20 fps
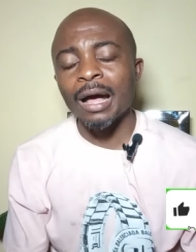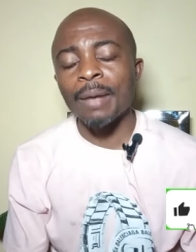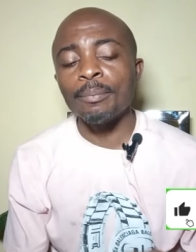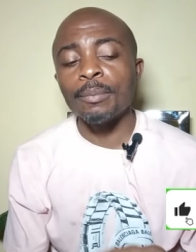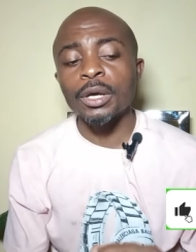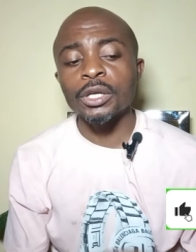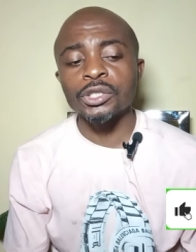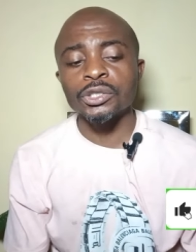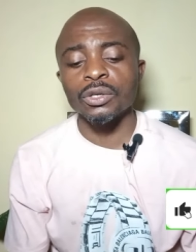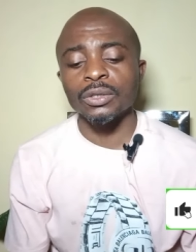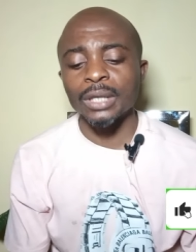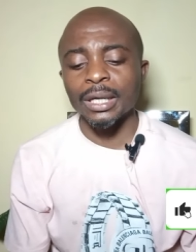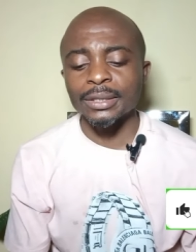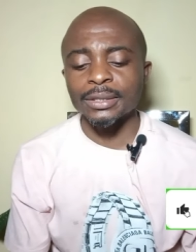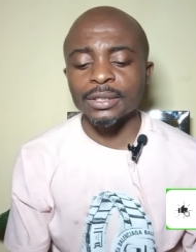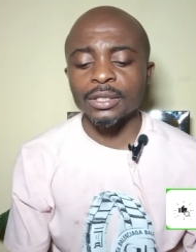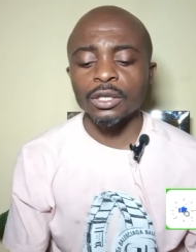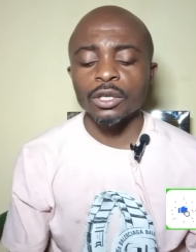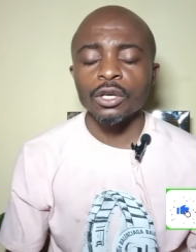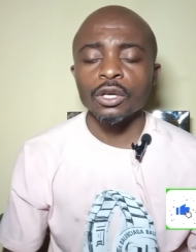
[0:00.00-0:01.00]
and make sure
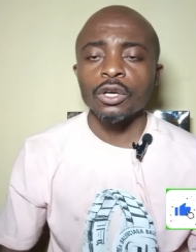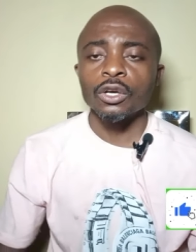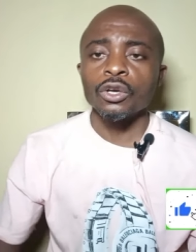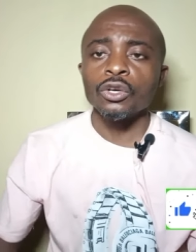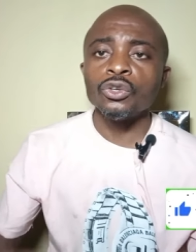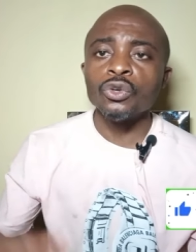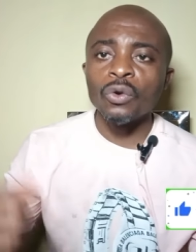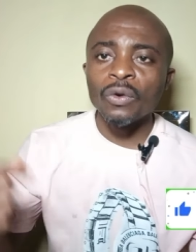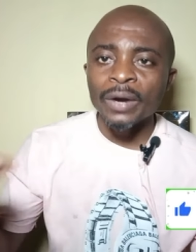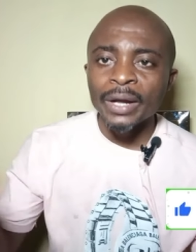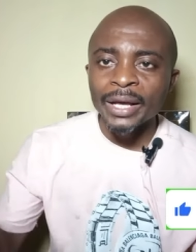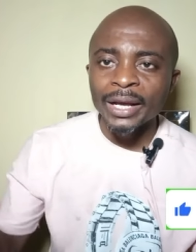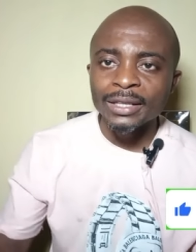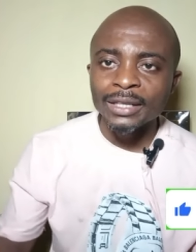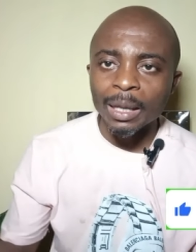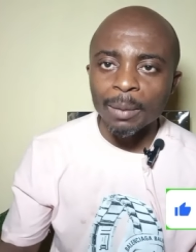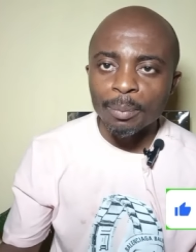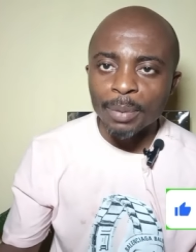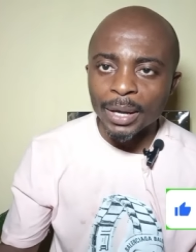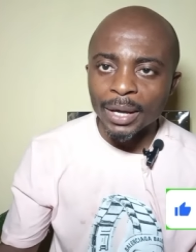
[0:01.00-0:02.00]
that you
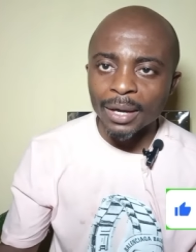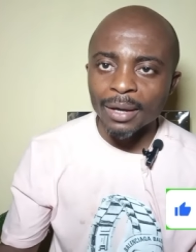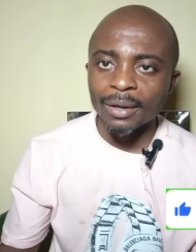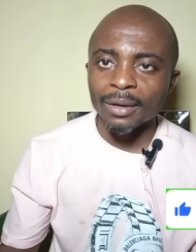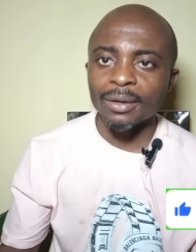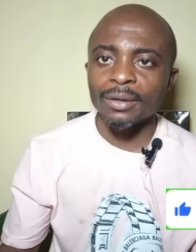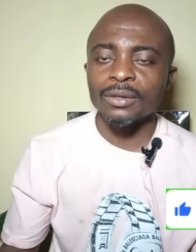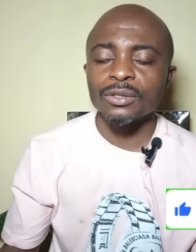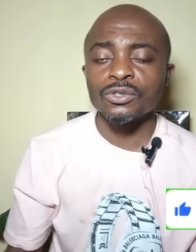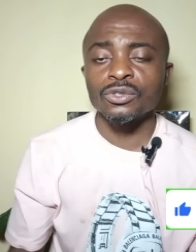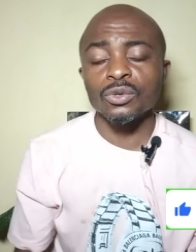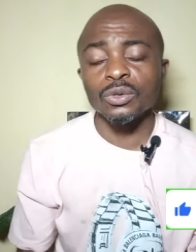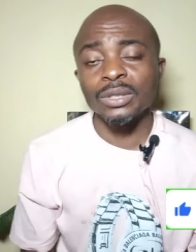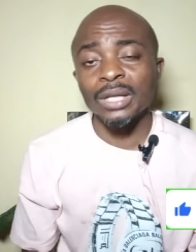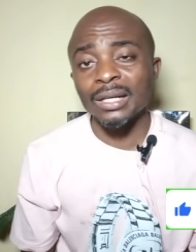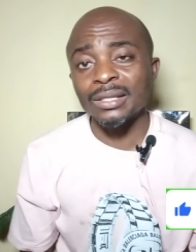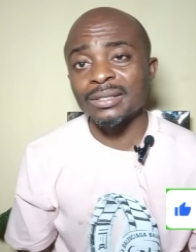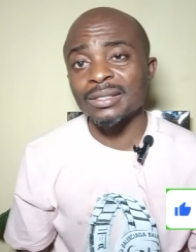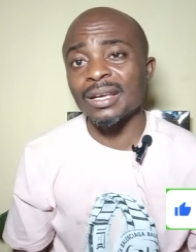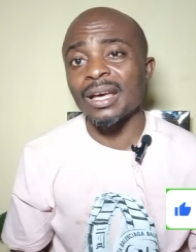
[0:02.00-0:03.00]
ring the bell so
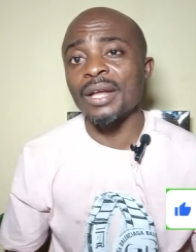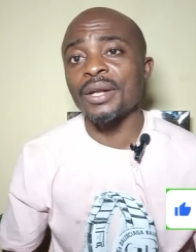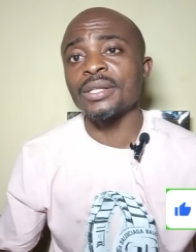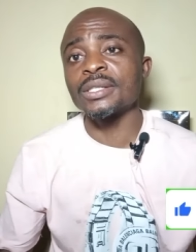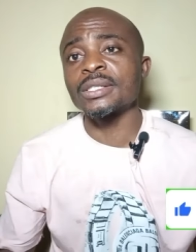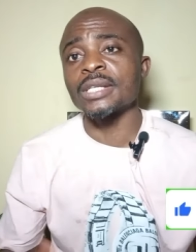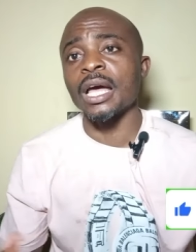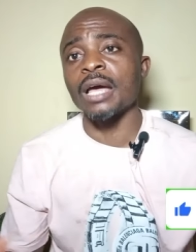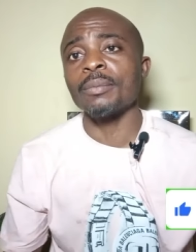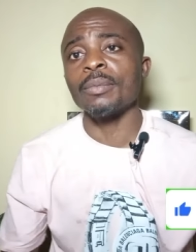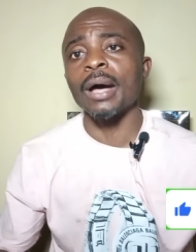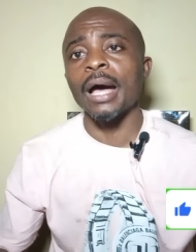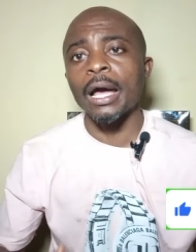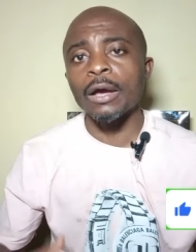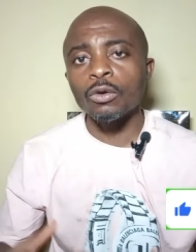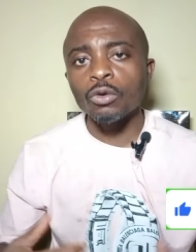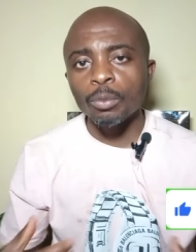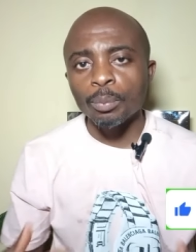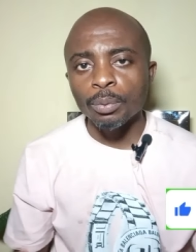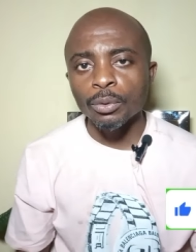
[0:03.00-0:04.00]
that anytime
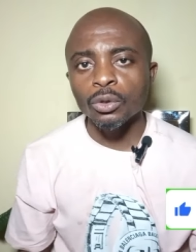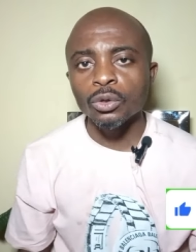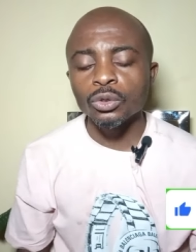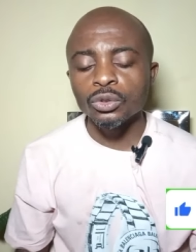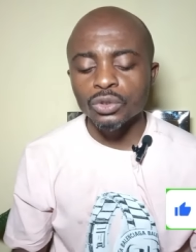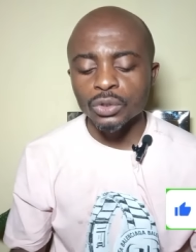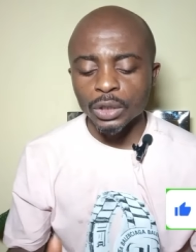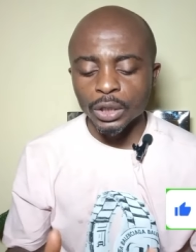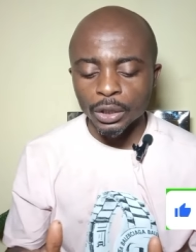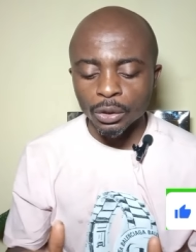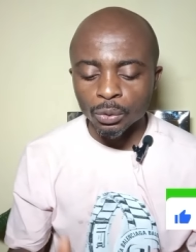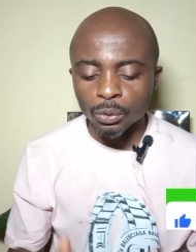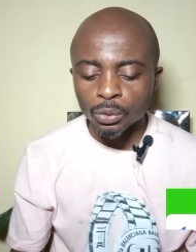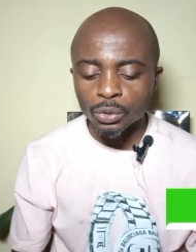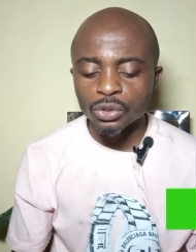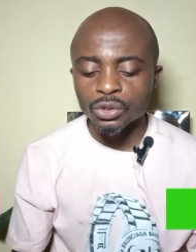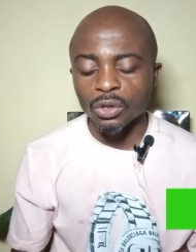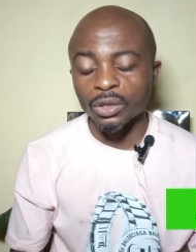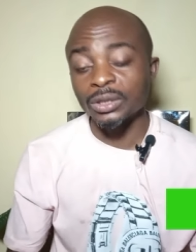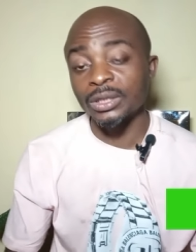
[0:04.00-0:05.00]
I upload a
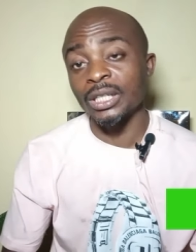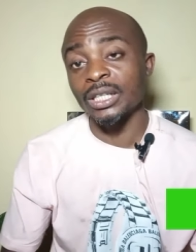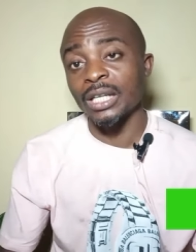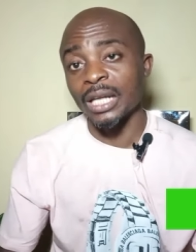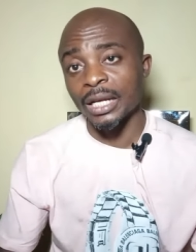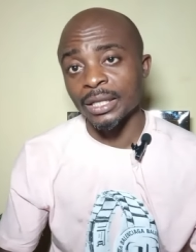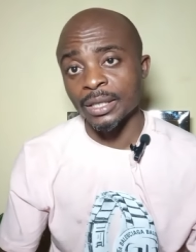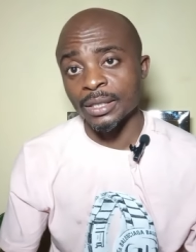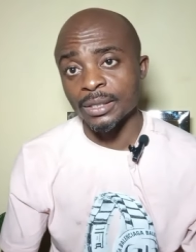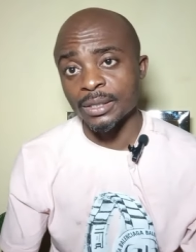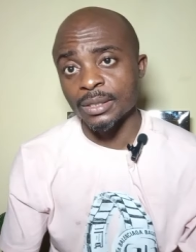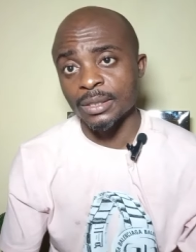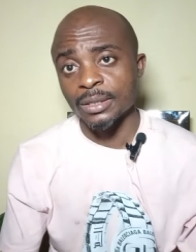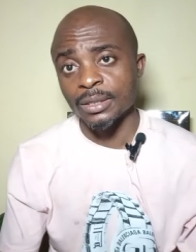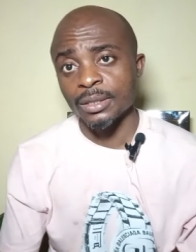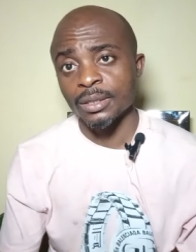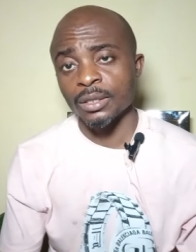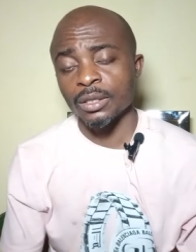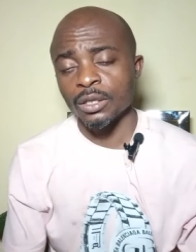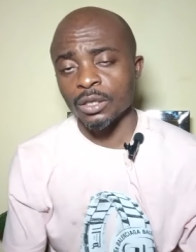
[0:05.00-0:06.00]
good content like this,
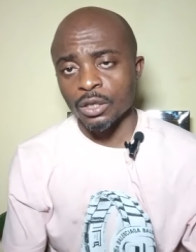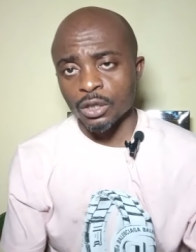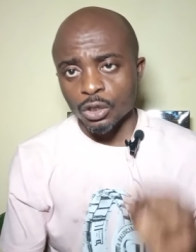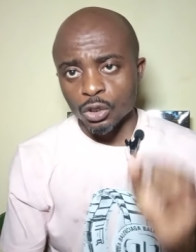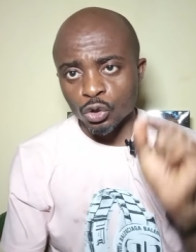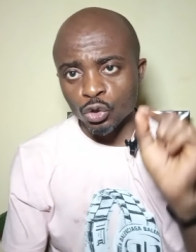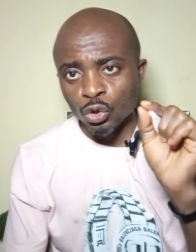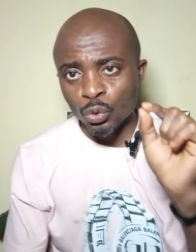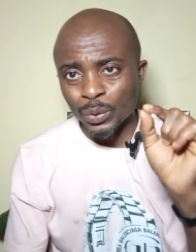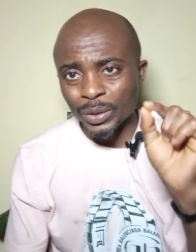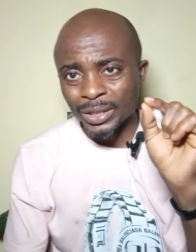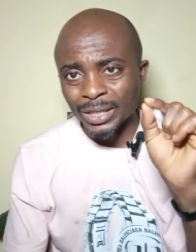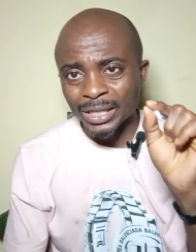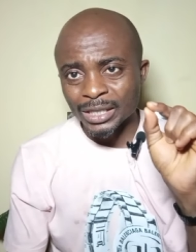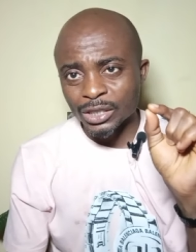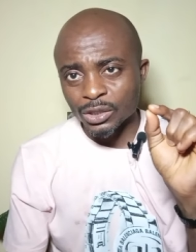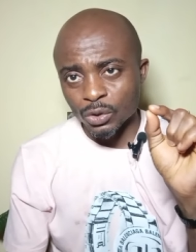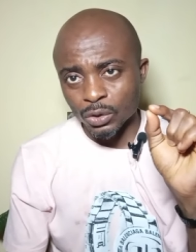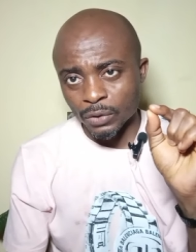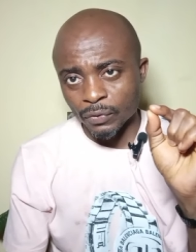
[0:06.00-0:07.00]
you will
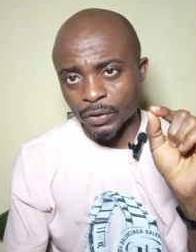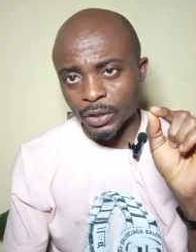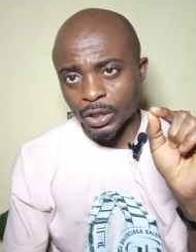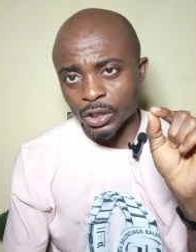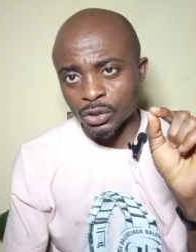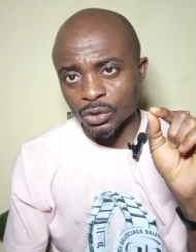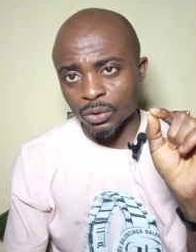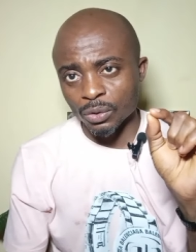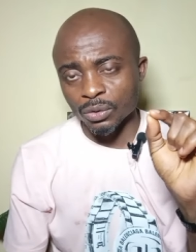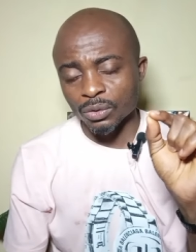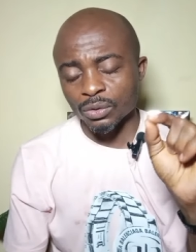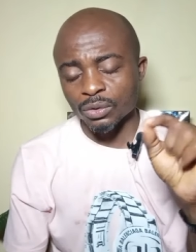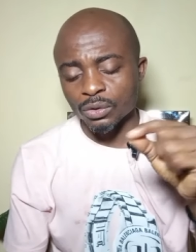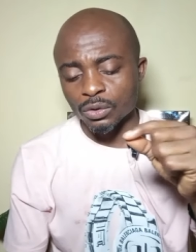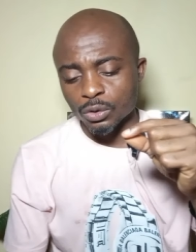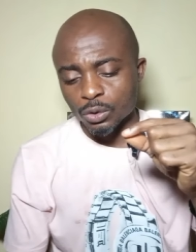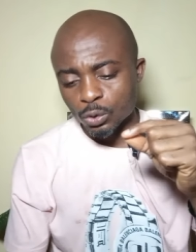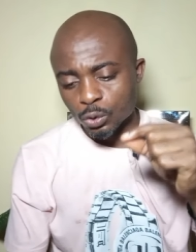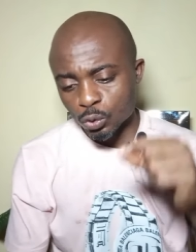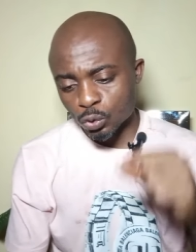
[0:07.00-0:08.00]
get notification
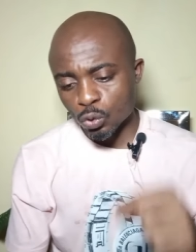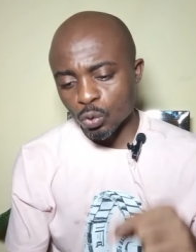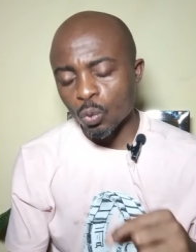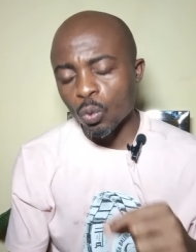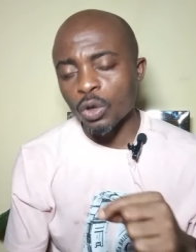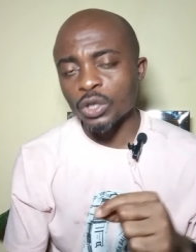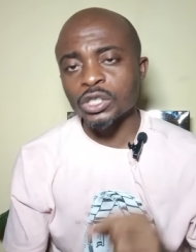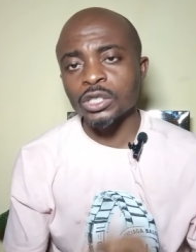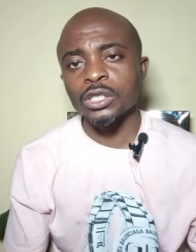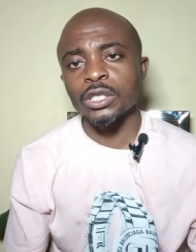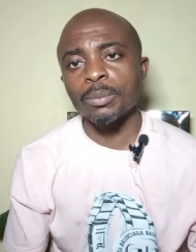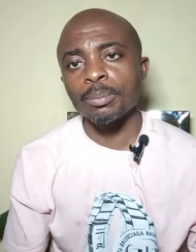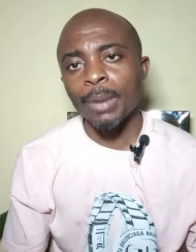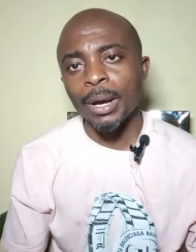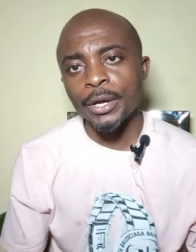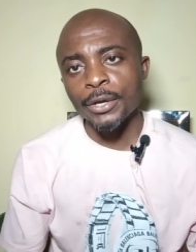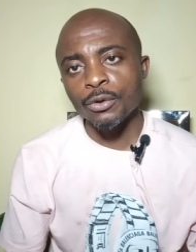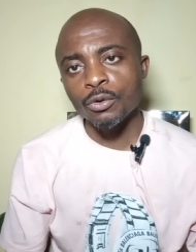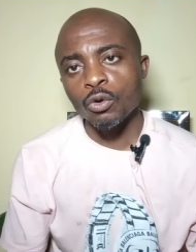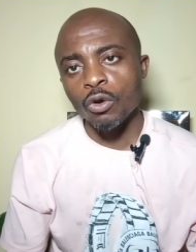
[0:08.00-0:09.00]
to watch
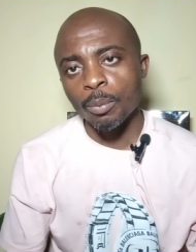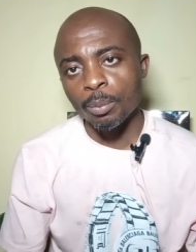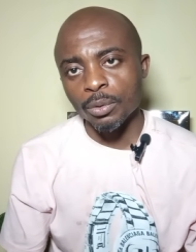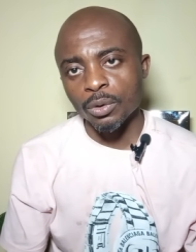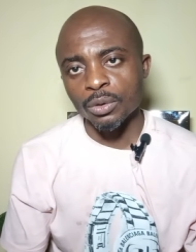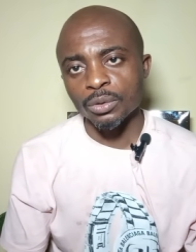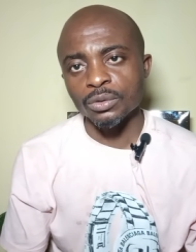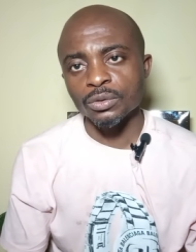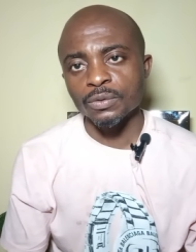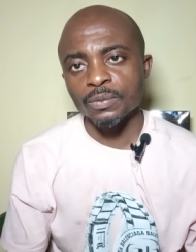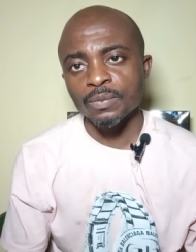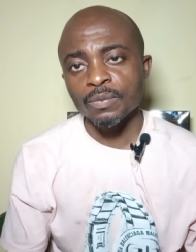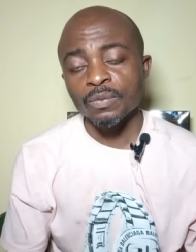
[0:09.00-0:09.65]
my new upload.